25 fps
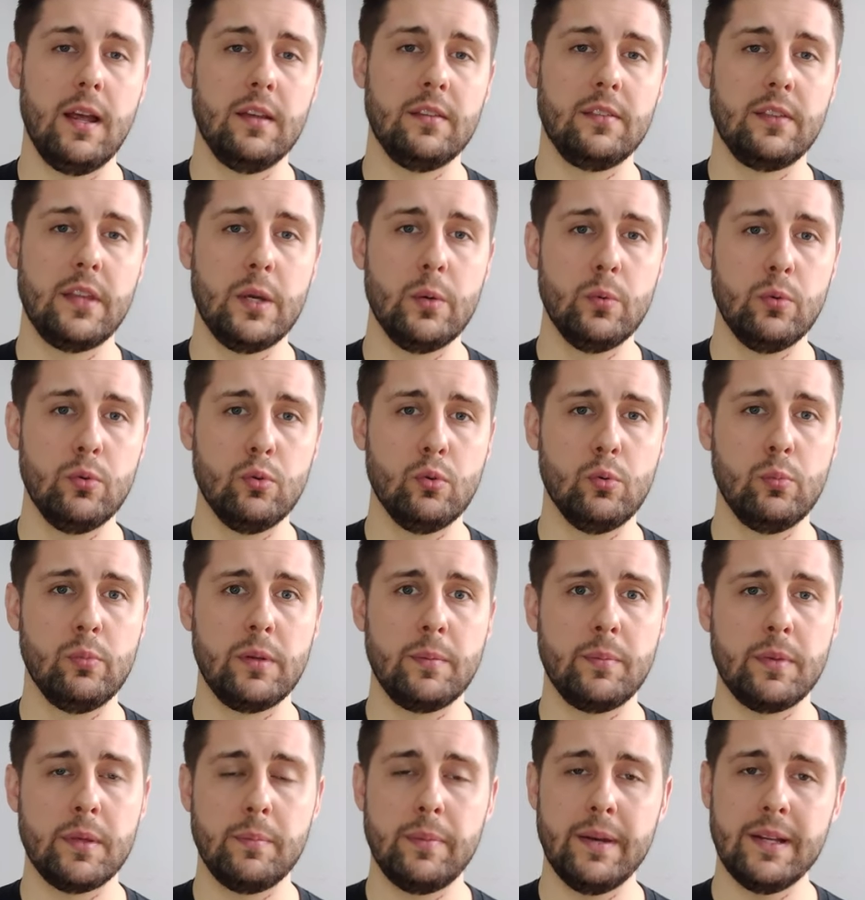as they will
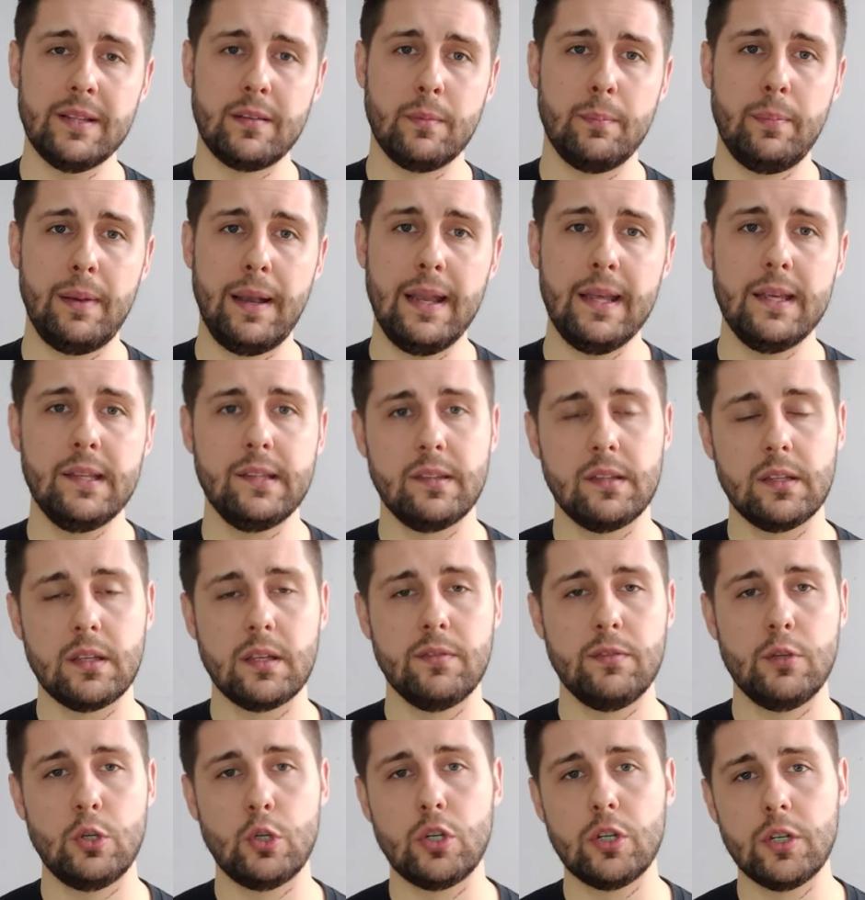normally be better placed to
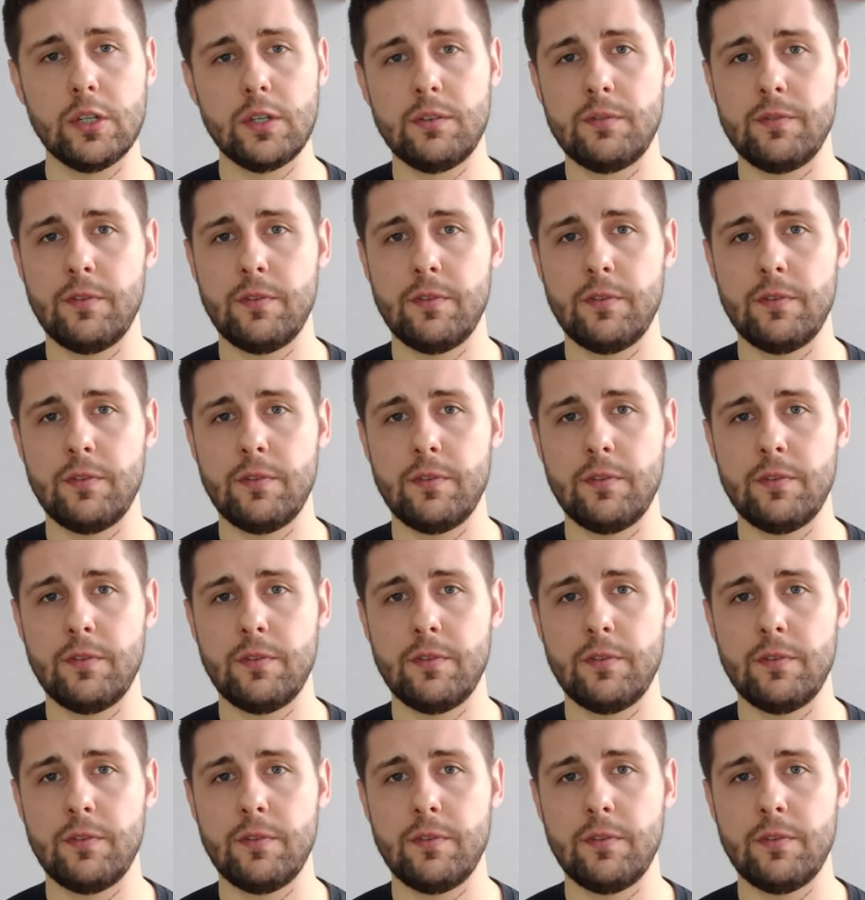give you good